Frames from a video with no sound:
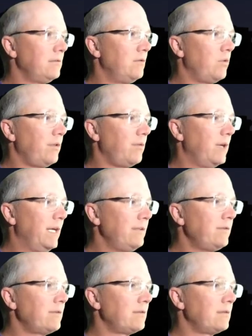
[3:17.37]

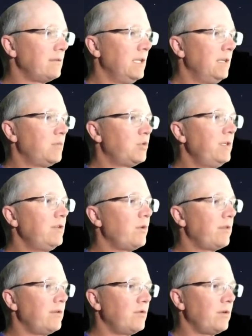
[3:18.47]
northwest, between
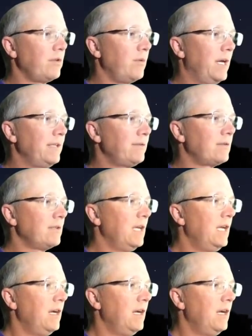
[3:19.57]
north and northwest,